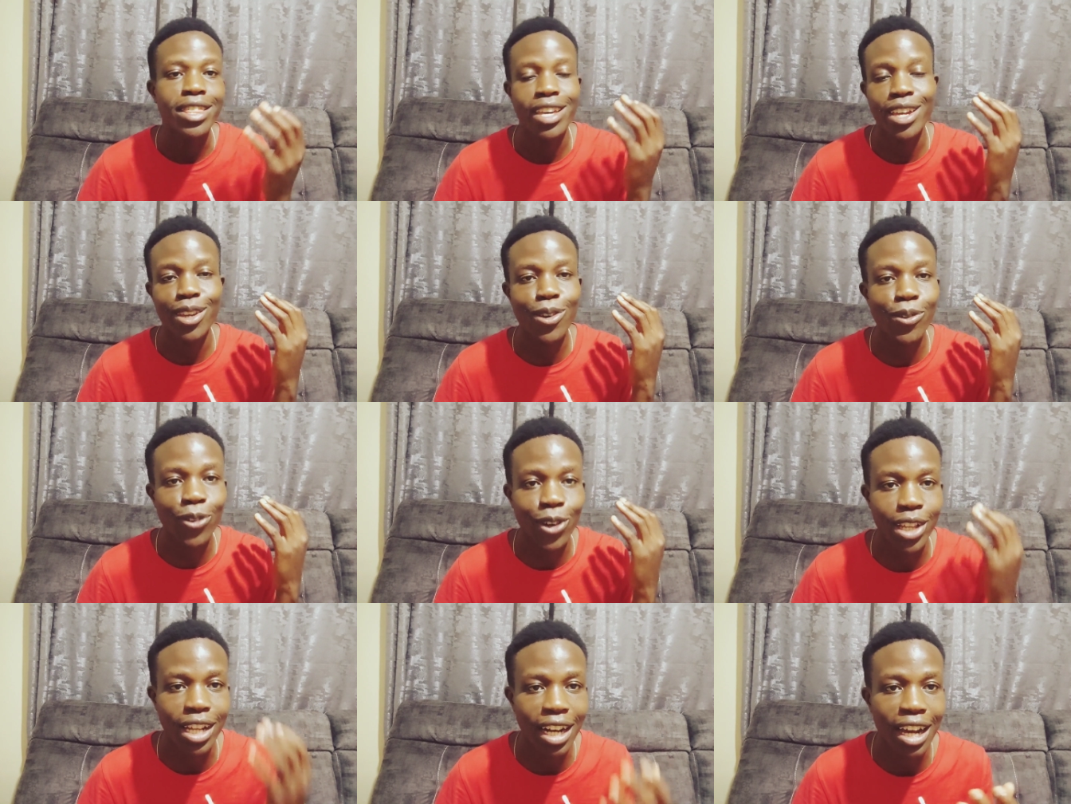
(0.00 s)
Thank you
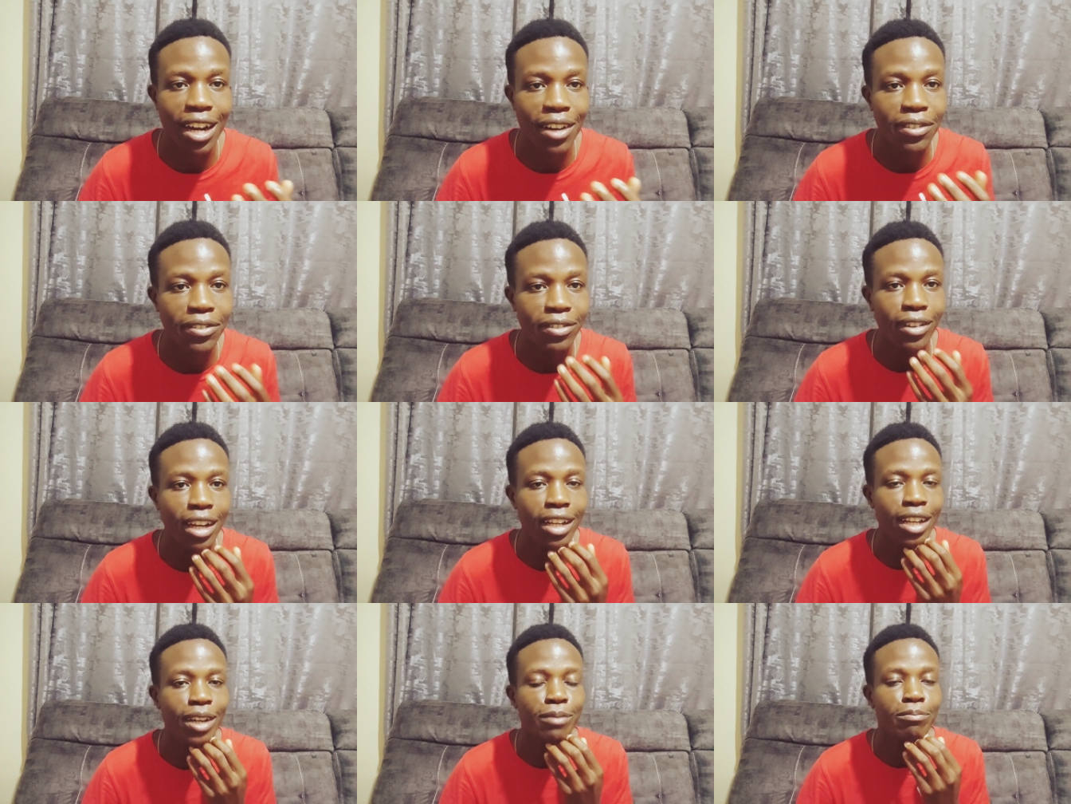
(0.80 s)
for the love
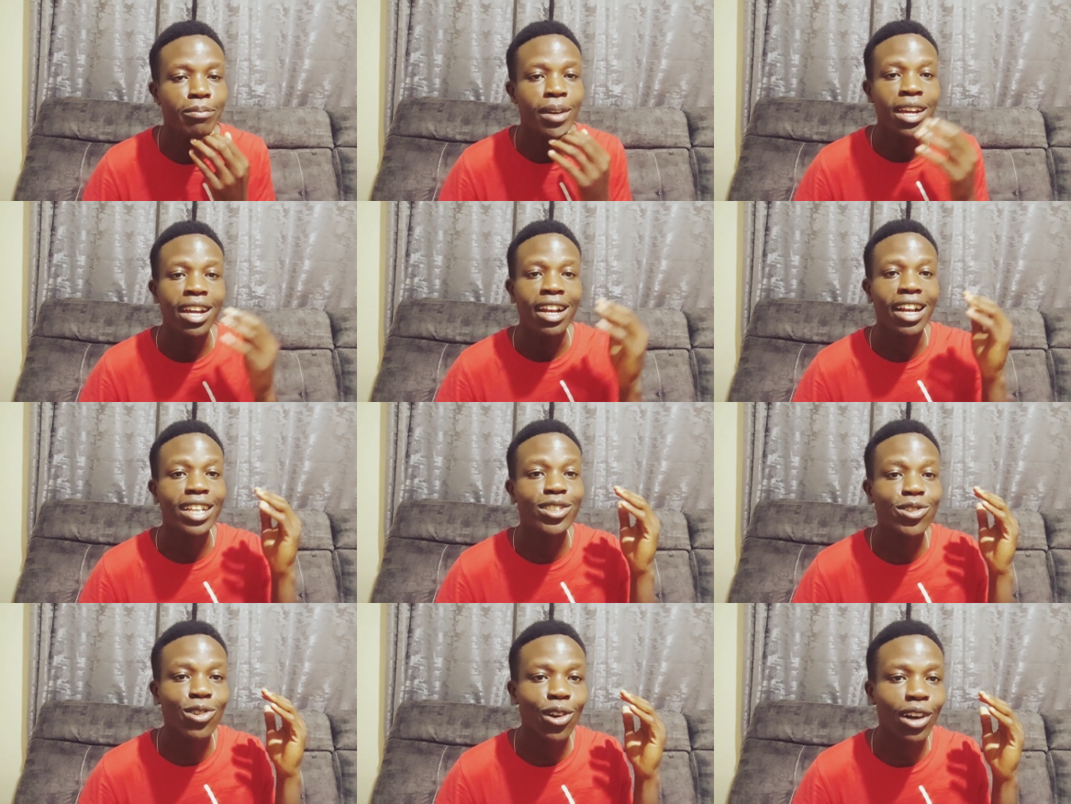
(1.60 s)
and um
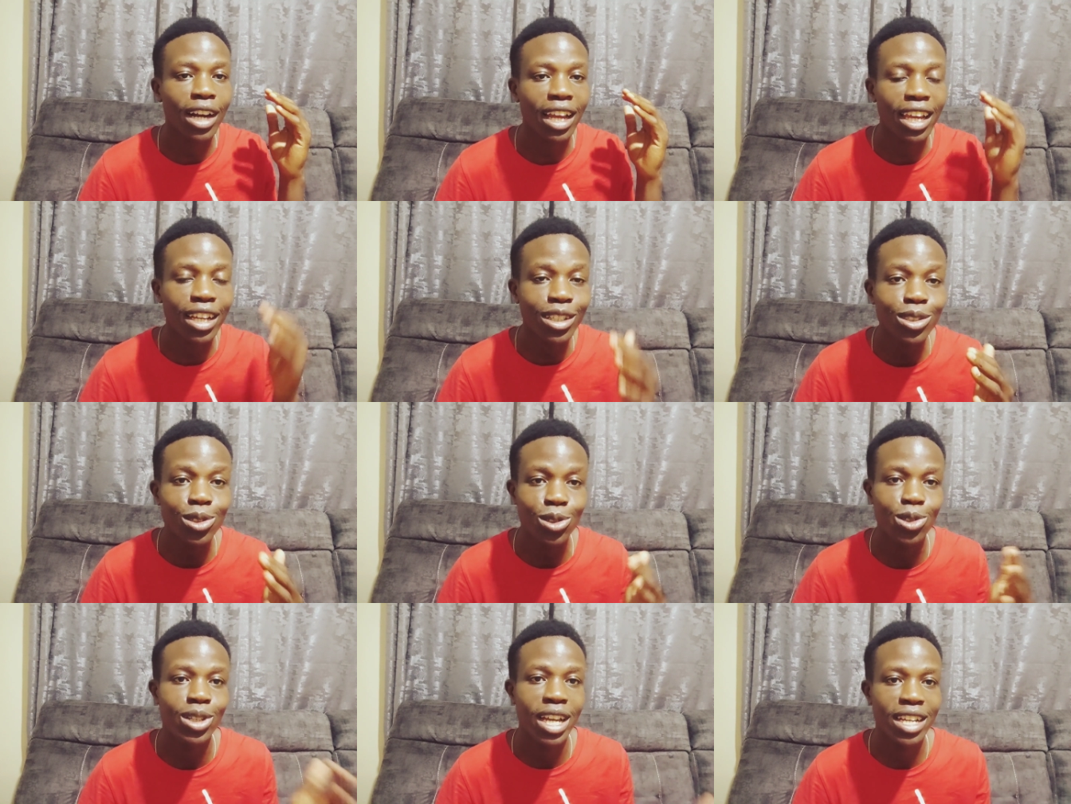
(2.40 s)
let's roll
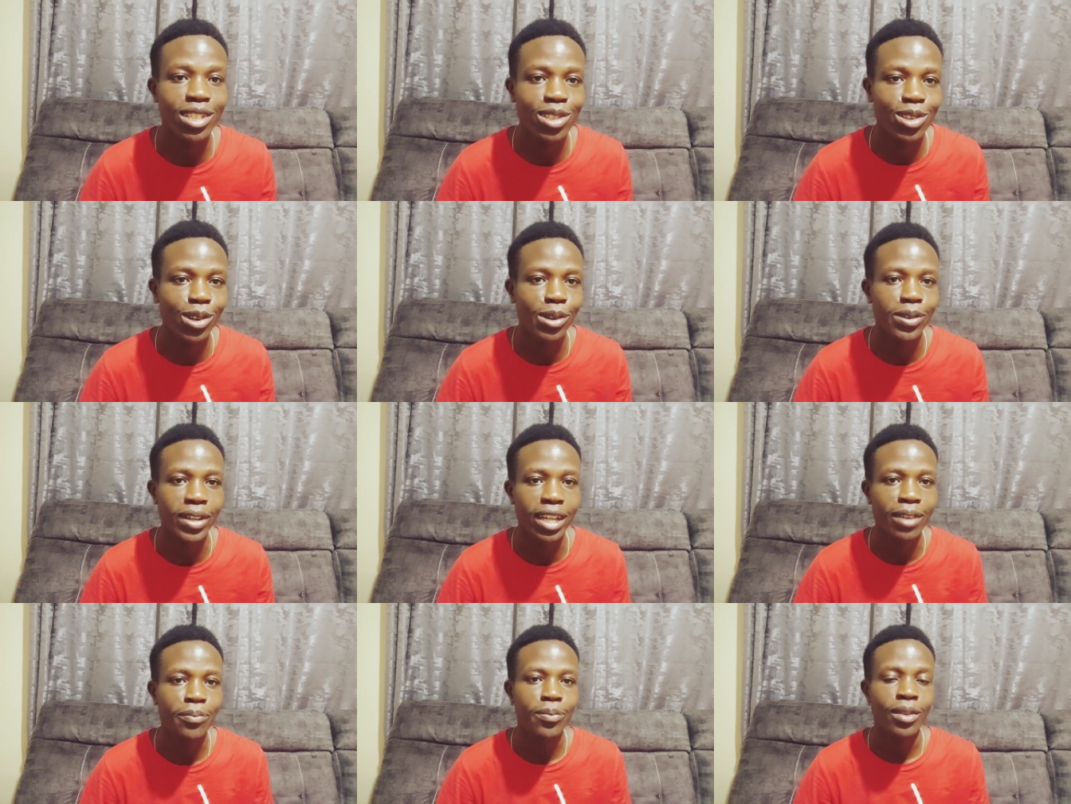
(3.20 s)
into today's
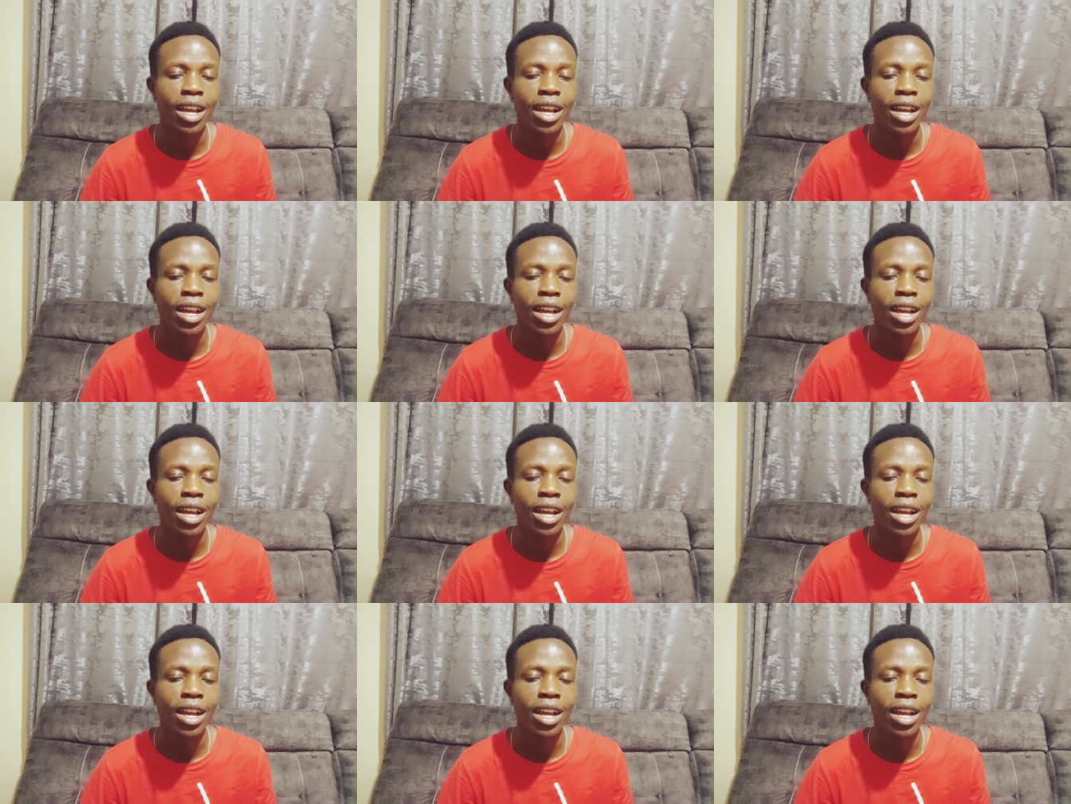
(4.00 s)
story.